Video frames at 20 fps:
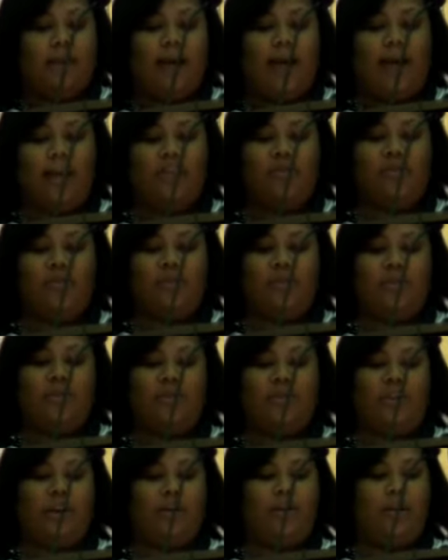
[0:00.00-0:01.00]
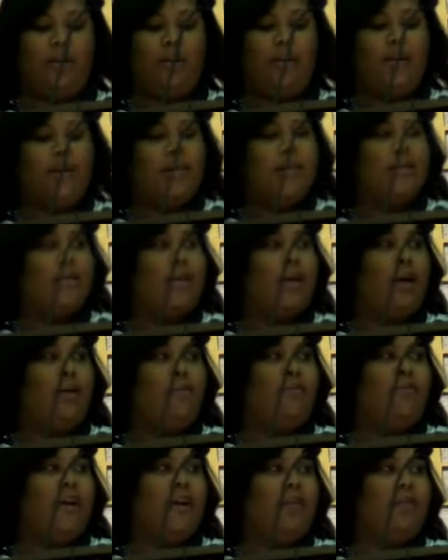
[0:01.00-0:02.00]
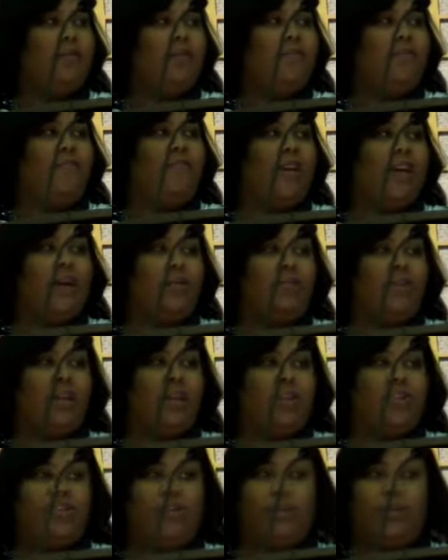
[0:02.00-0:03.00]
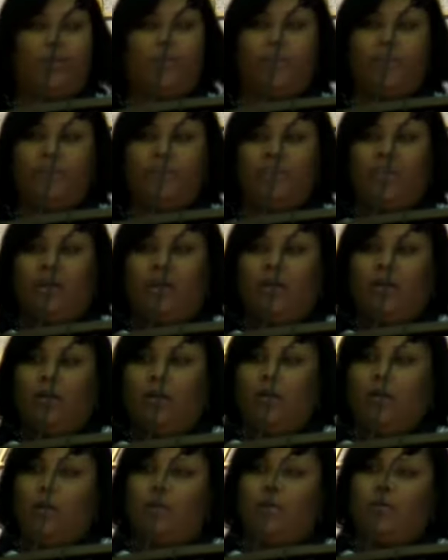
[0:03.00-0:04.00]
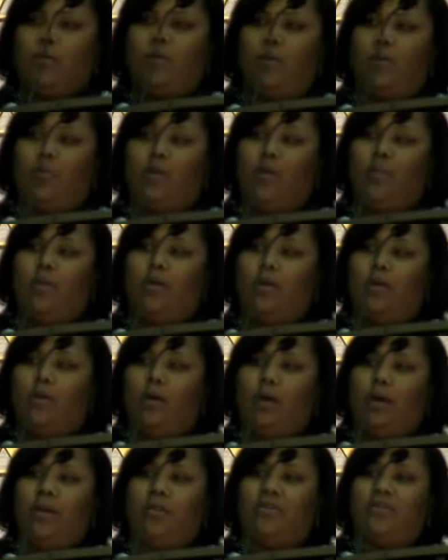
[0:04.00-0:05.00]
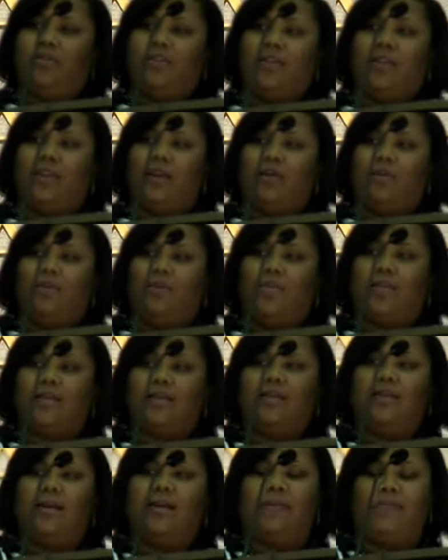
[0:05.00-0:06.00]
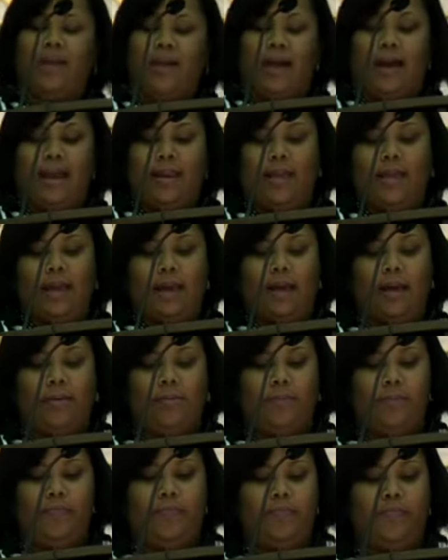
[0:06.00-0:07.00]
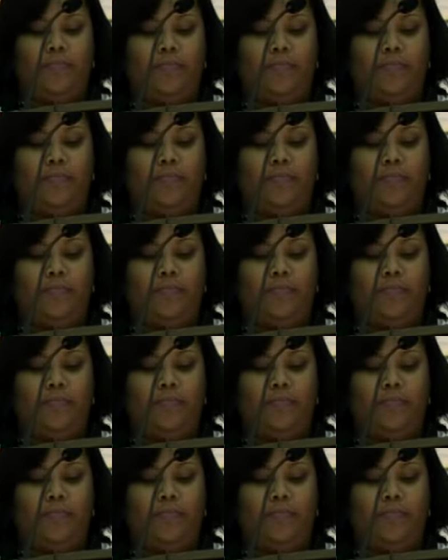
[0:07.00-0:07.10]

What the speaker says: God used his journey to help found the foundation so we would understand when the Son of God came.